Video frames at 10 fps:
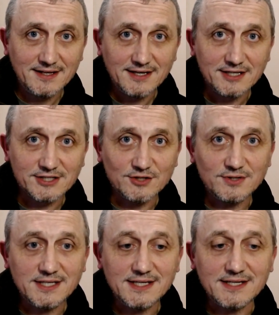So
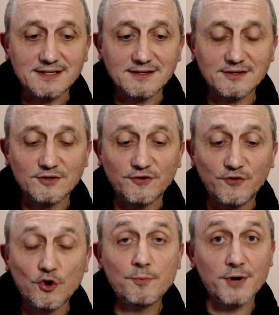the
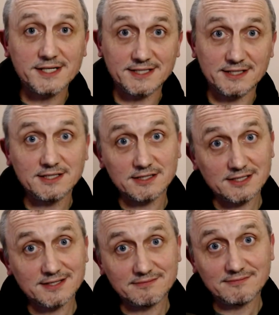four
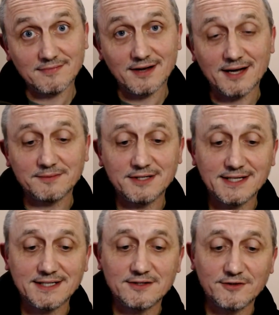presidents, up to the
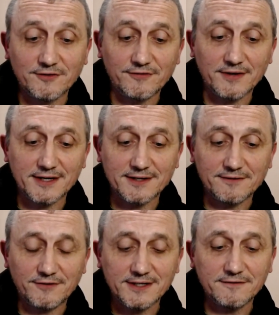end of
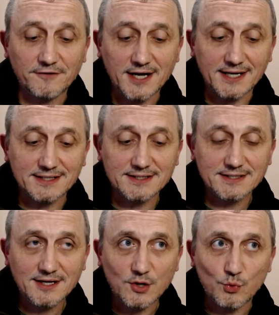Freddie Franz,
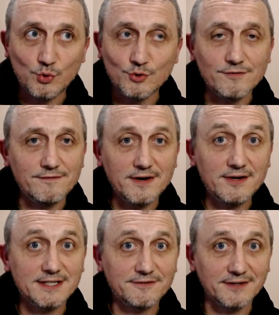were all very
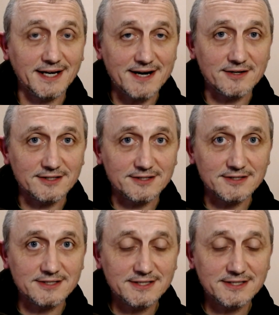different characters.